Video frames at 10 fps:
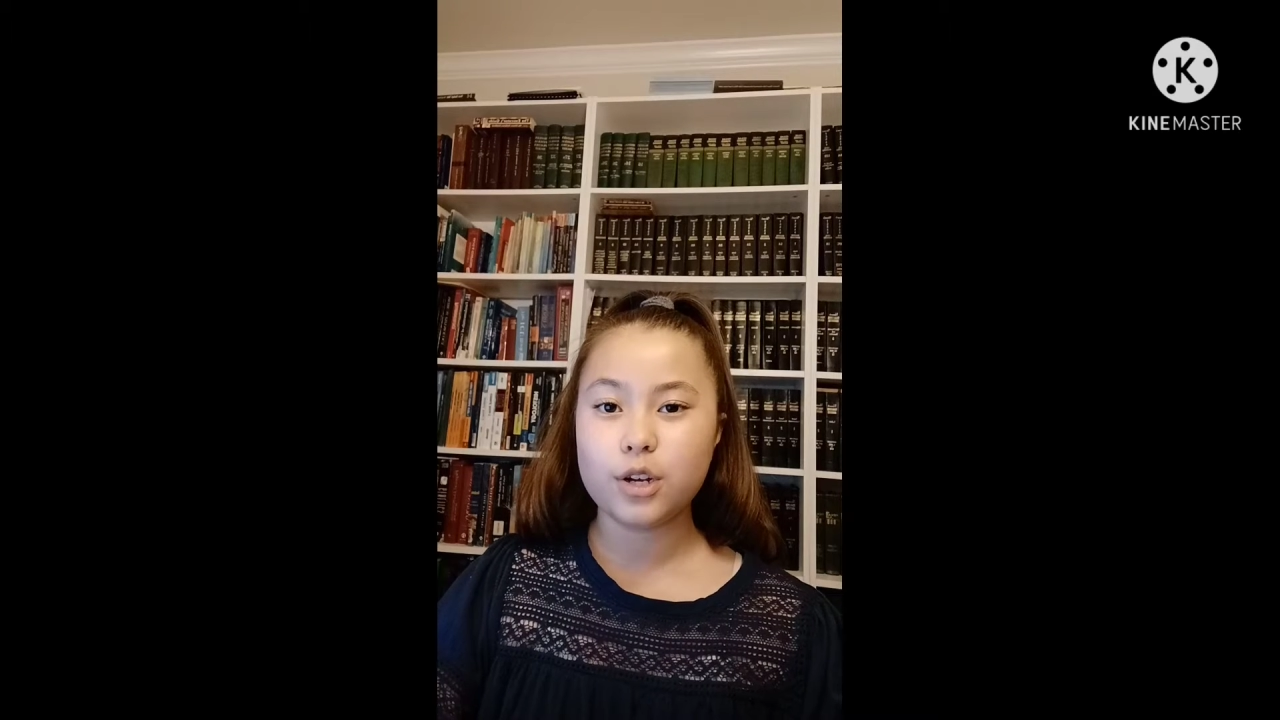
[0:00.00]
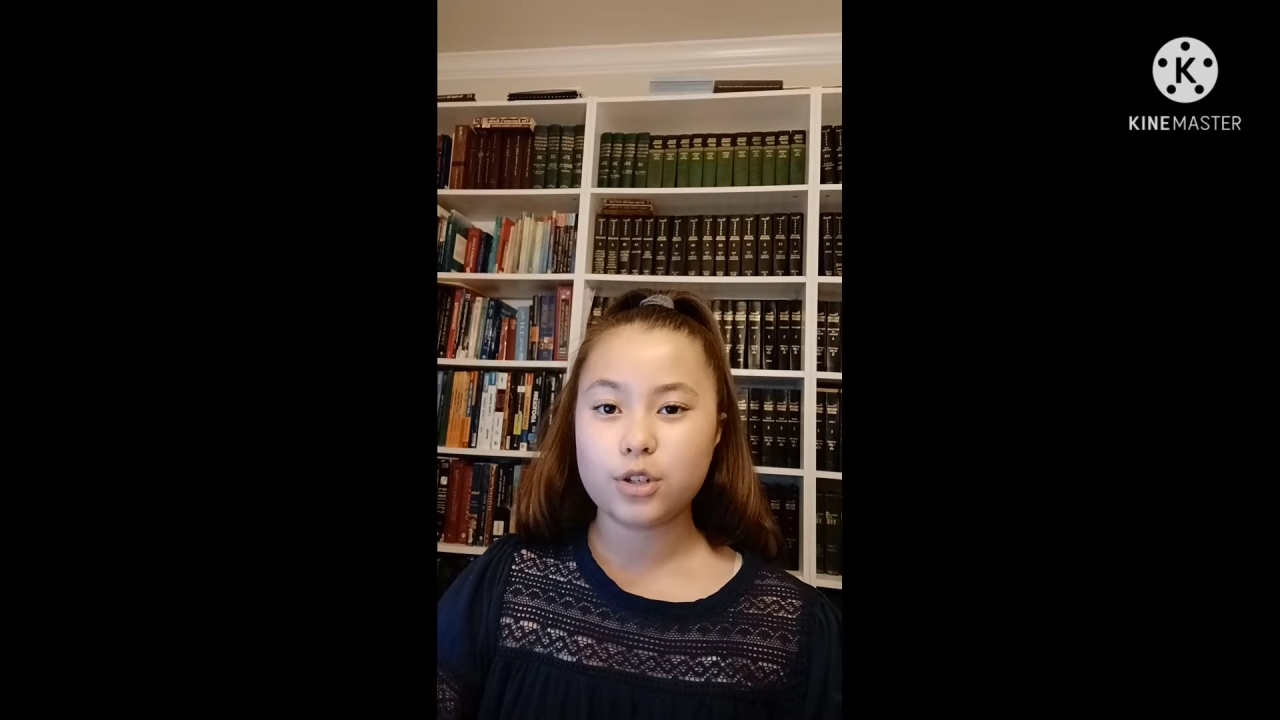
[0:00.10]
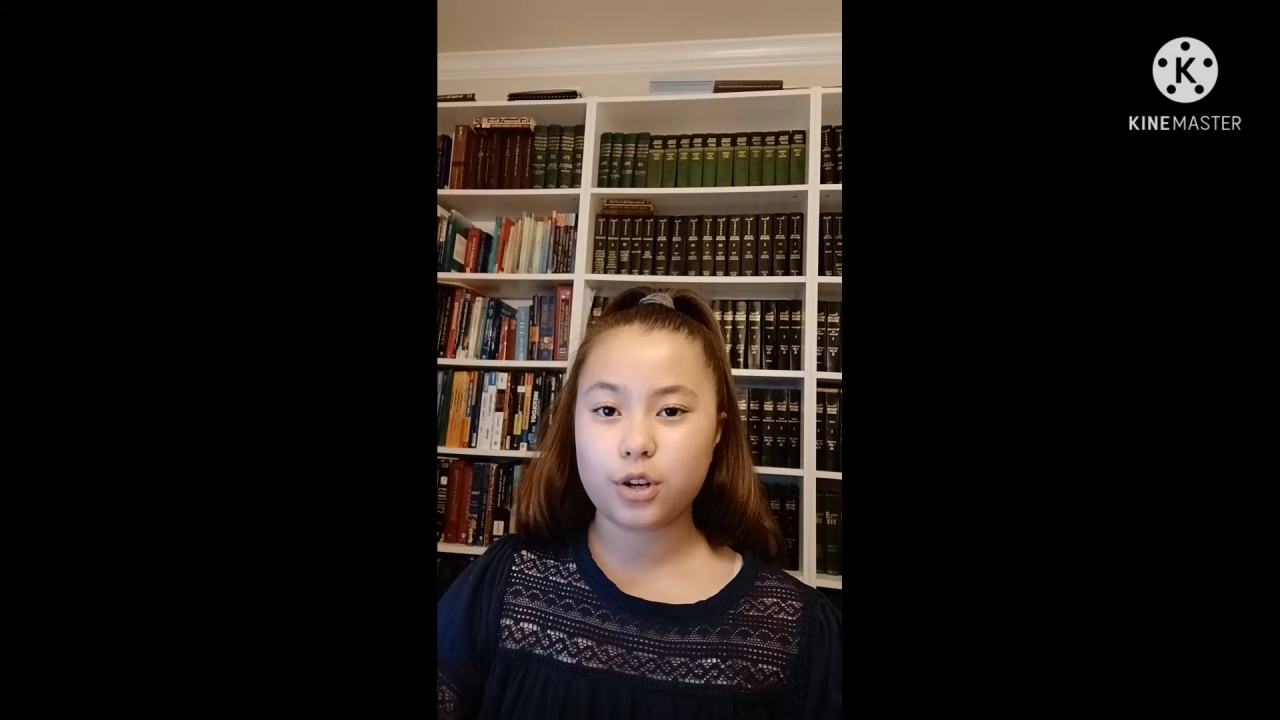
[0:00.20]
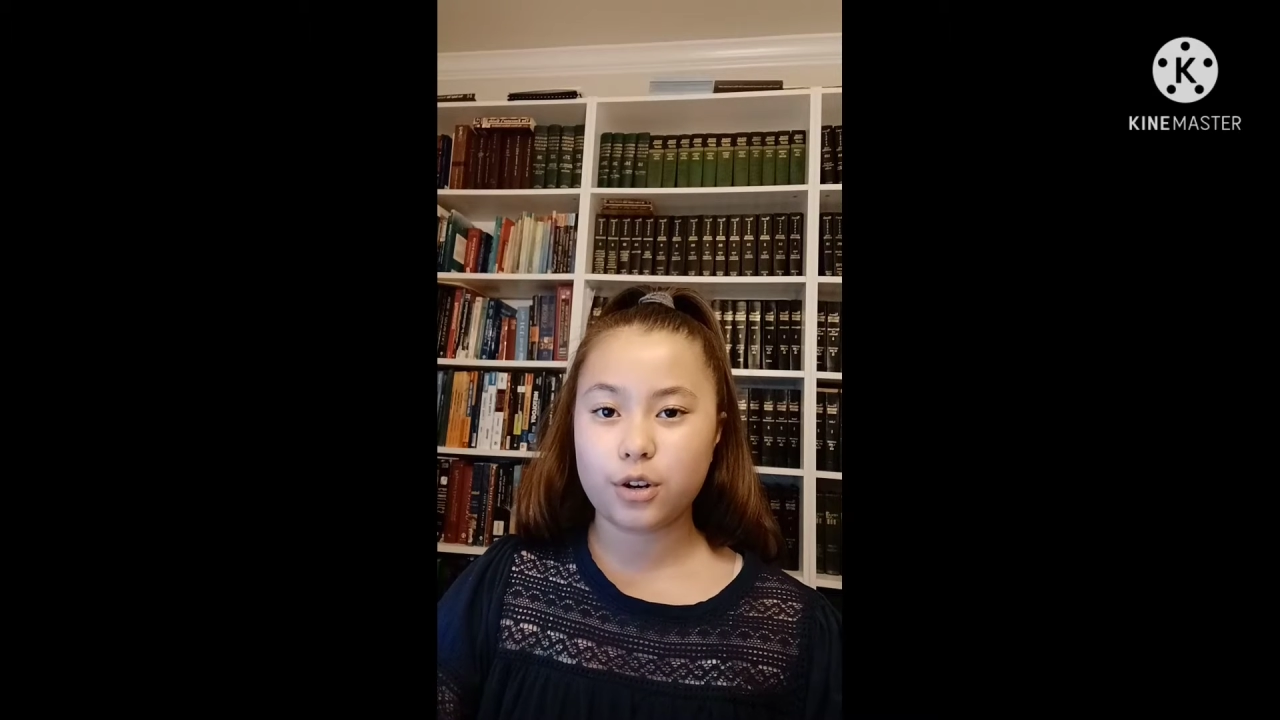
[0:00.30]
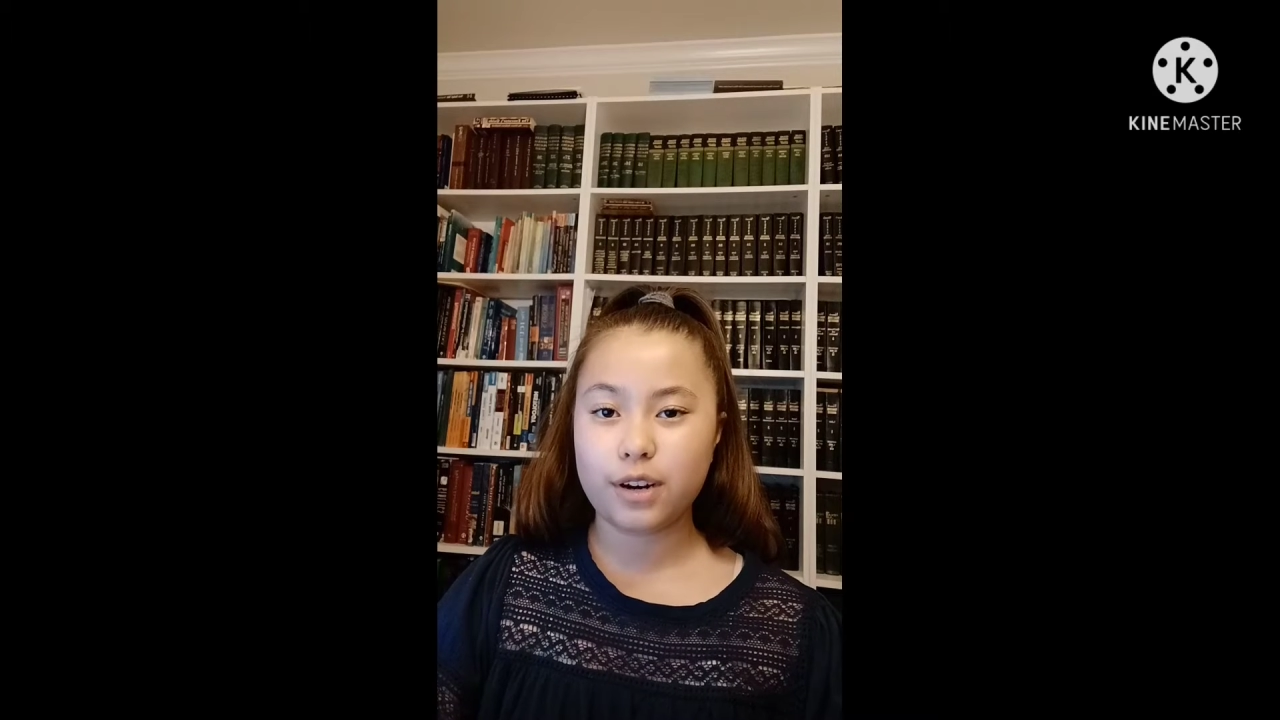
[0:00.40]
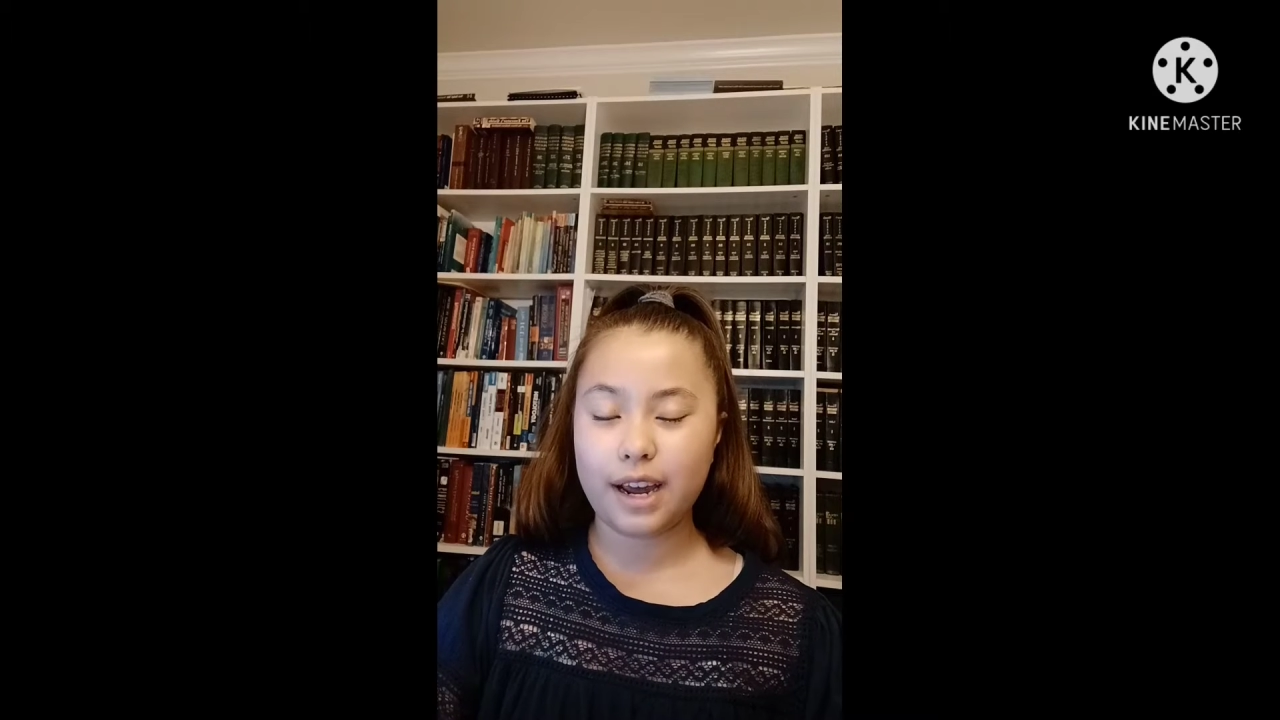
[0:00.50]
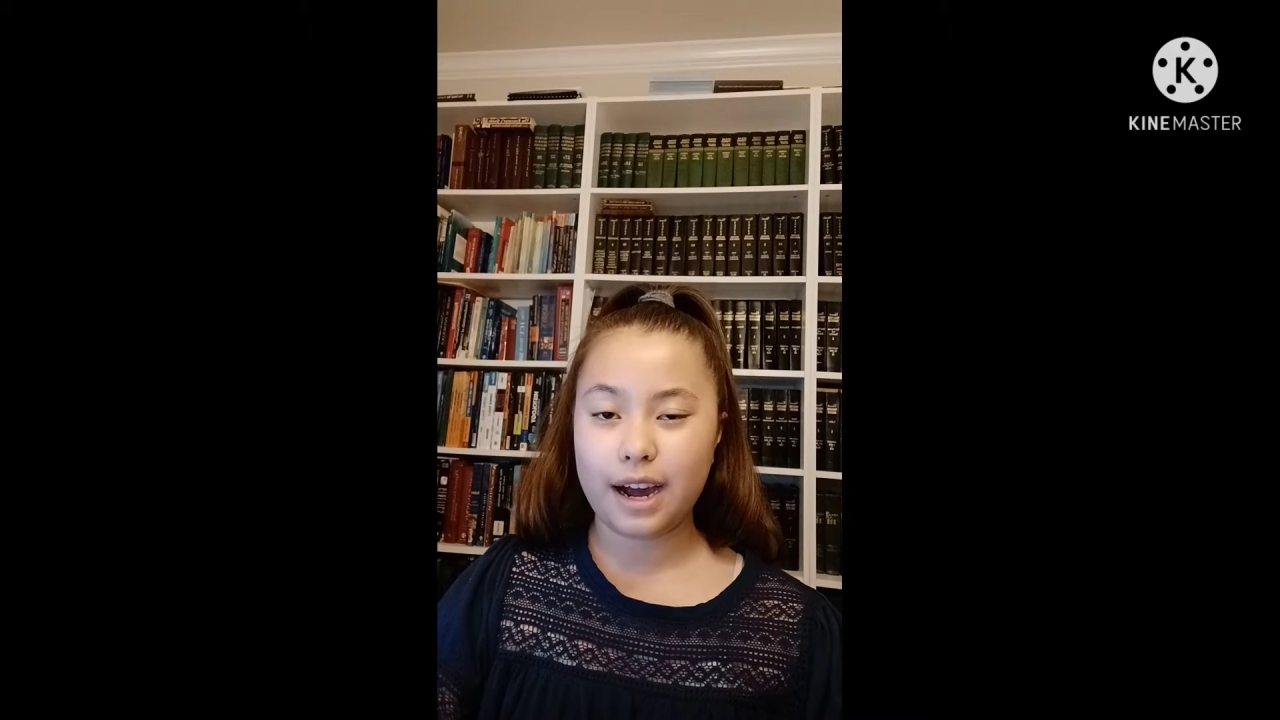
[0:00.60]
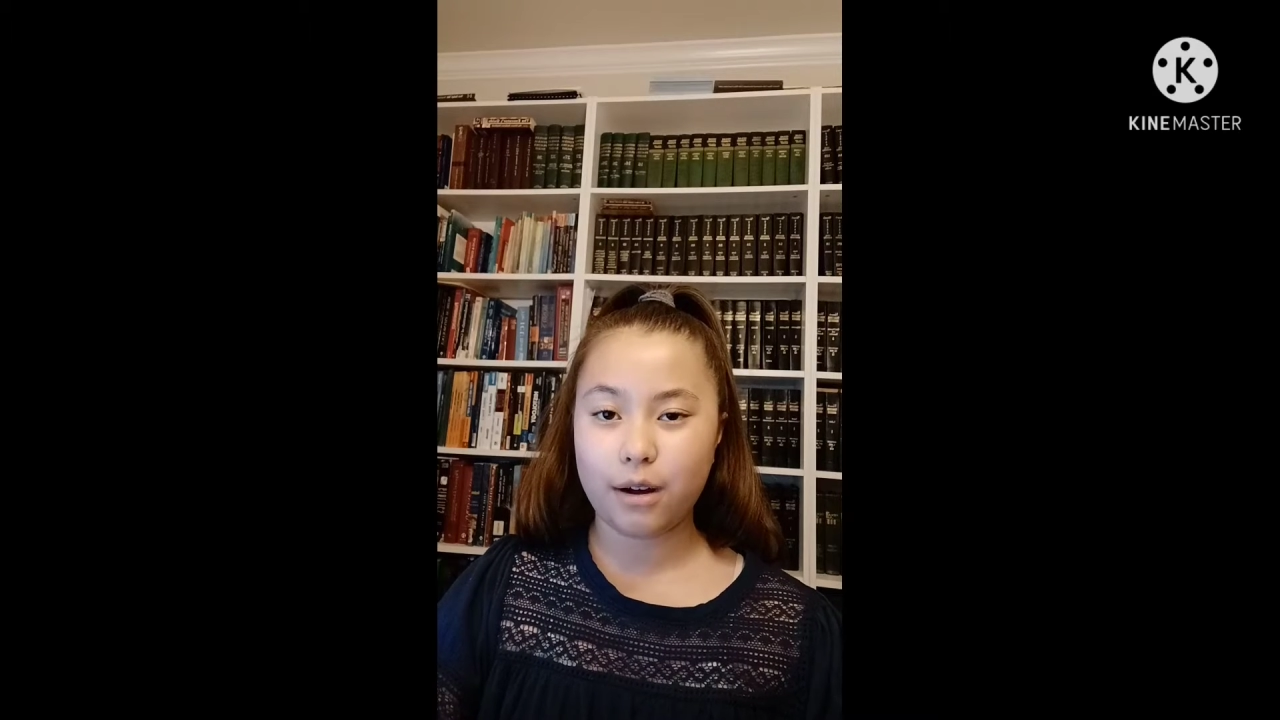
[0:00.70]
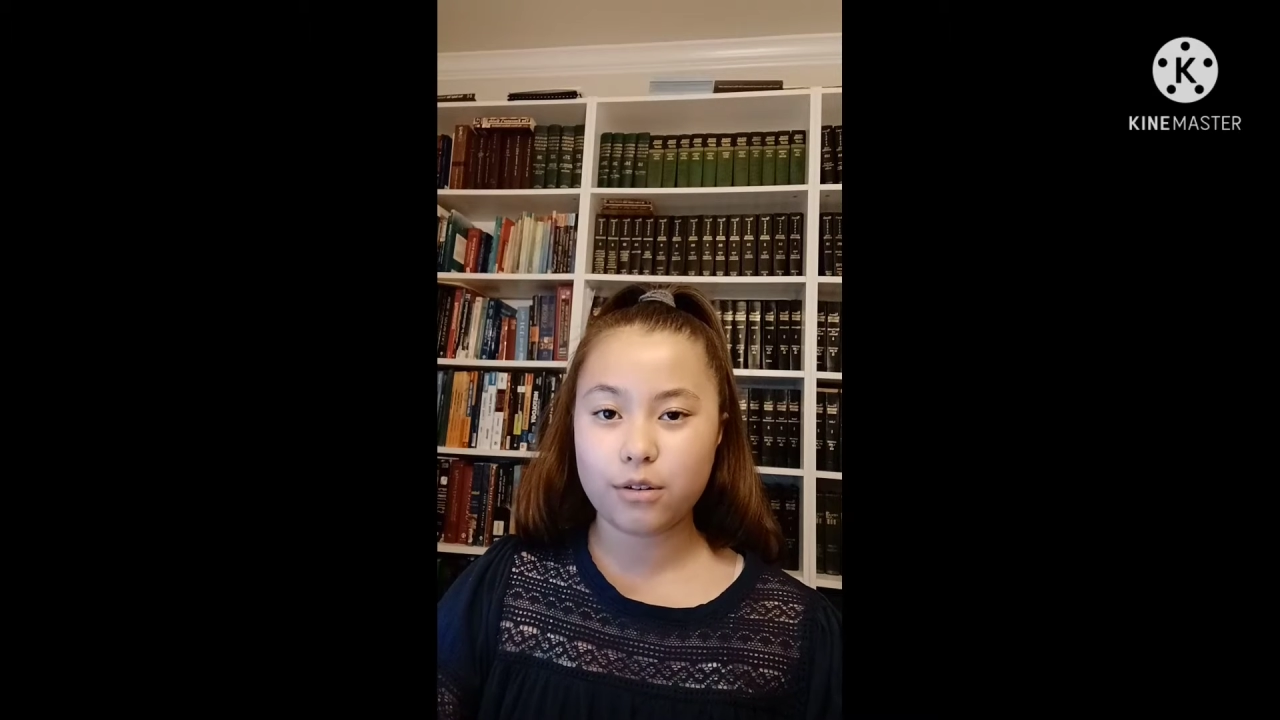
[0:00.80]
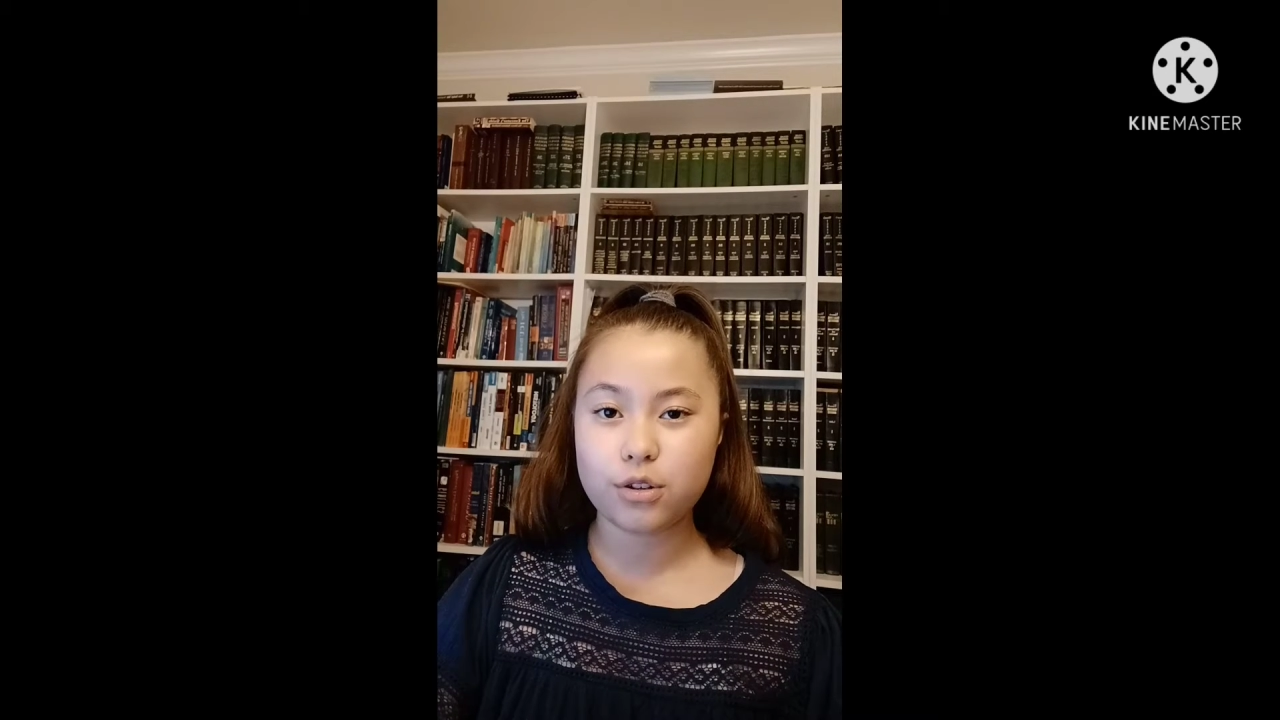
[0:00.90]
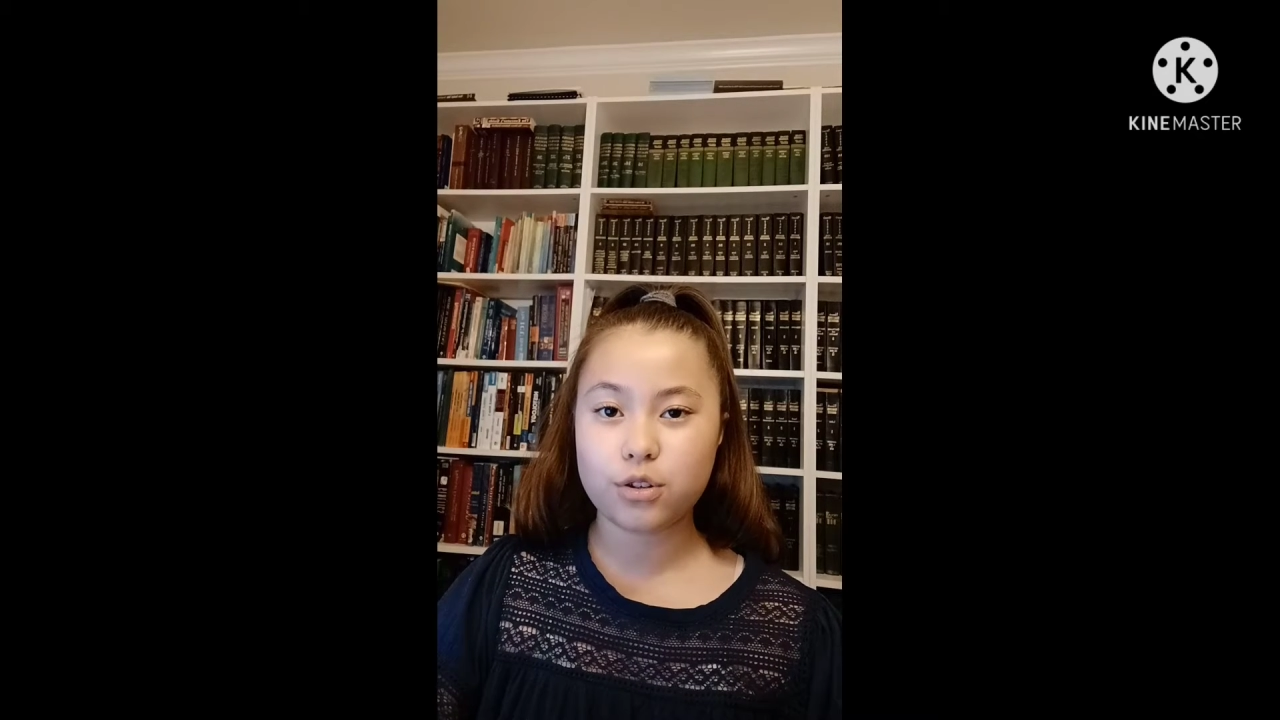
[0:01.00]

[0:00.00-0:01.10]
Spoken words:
turned out